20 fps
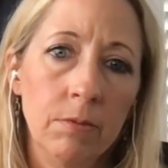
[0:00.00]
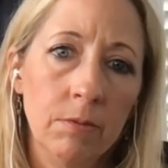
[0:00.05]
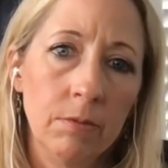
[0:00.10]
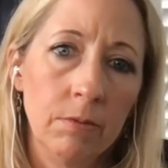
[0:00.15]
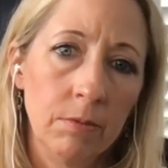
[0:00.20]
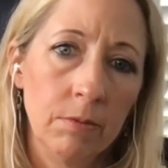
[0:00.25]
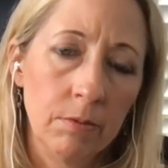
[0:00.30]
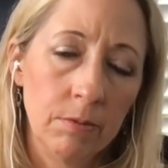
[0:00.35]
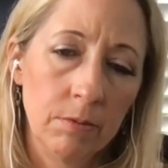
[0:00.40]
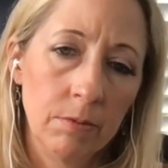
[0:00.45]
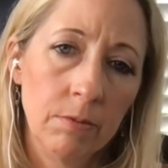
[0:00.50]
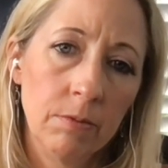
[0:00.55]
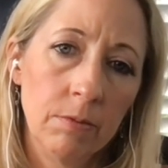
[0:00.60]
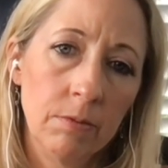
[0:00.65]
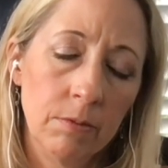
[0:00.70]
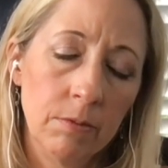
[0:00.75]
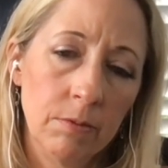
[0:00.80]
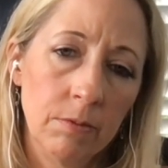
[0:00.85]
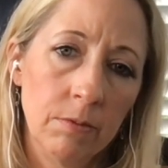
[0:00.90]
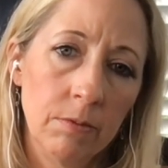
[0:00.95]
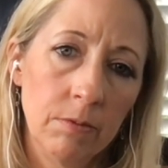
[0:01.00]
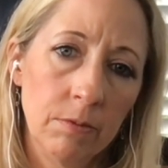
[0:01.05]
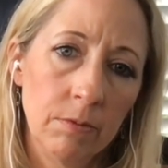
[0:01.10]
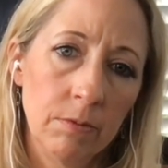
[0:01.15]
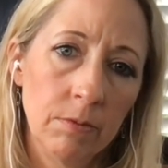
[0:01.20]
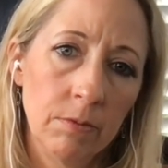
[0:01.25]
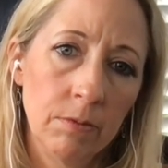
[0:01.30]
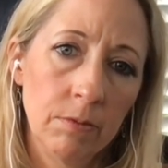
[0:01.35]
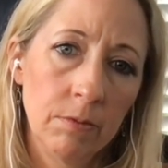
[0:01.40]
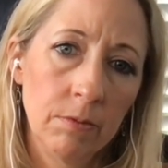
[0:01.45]

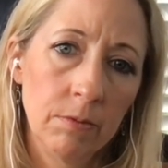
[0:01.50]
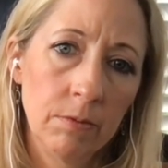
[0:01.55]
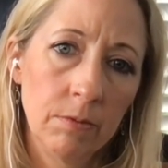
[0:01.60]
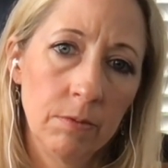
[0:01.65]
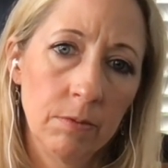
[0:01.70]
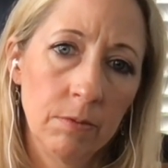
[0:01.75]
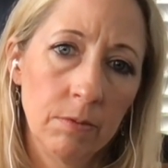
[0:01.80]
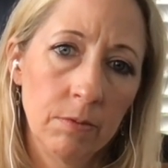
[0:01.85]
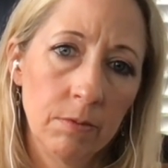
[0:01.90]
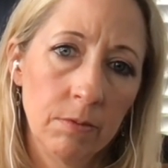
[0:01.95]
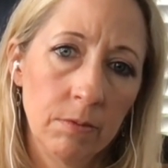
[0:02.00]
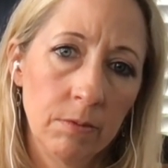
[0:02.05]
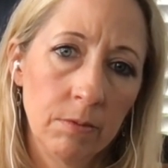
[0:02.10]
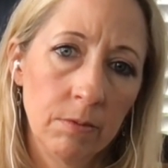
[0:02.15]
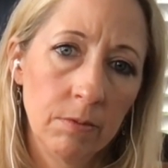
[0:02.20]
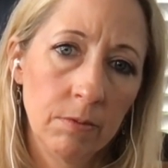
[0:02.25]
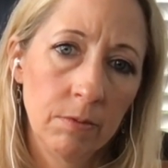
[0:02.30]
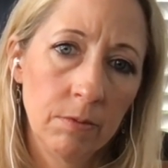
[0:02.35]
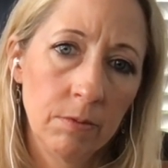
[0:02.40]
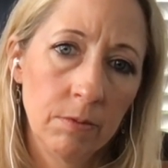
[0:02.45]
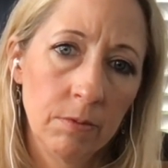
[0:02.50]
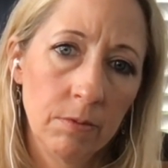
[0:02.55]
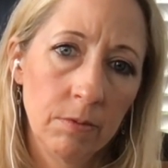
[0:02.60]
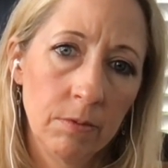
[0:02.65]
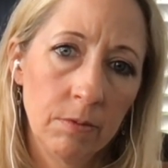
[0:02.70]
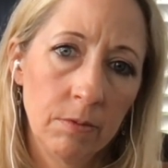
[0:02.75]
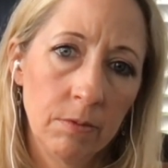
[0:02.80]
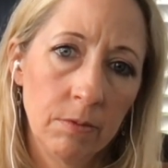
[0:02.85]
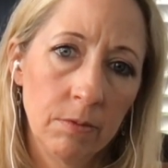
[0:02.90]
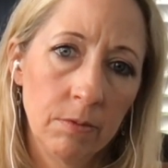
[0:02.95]

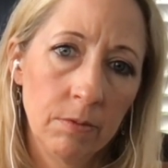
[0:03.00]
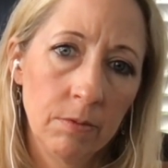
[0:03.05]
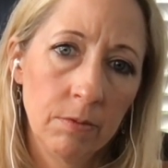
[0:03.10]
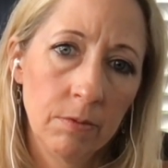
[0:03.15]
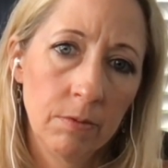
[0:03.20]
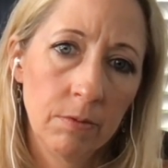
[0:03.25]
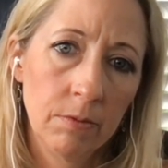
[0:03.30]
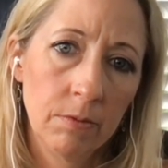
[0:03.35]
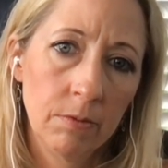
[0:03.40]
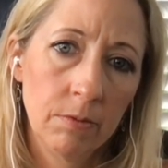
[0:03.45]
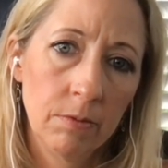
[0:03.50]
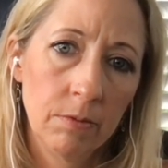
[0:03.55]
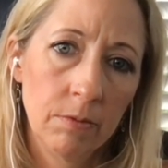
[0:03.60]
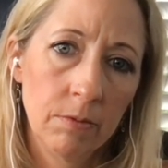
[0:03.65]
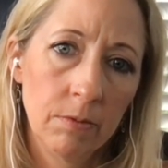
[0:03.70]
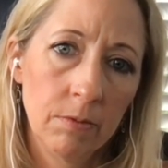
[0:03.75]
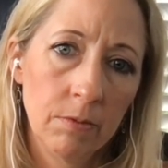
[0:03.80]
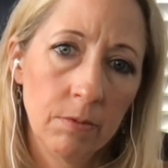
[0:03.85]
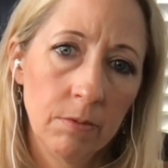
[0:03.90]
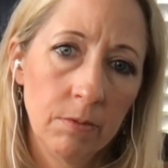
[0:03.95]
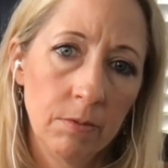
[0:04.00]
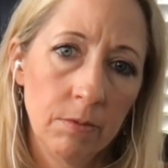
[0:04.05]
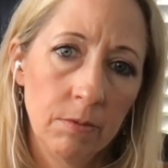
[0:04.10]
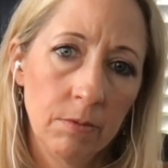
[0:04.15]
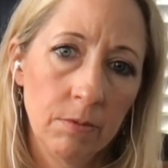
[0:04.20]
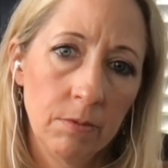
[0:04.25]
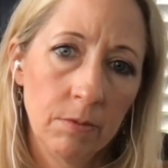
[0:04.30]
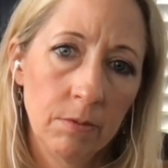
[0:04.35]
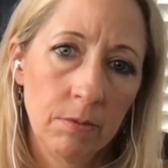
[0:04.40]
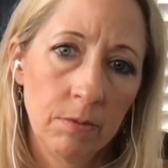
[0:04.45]

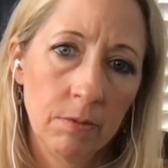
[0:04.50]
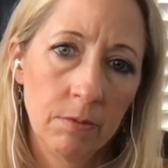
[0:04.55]
(not speaking)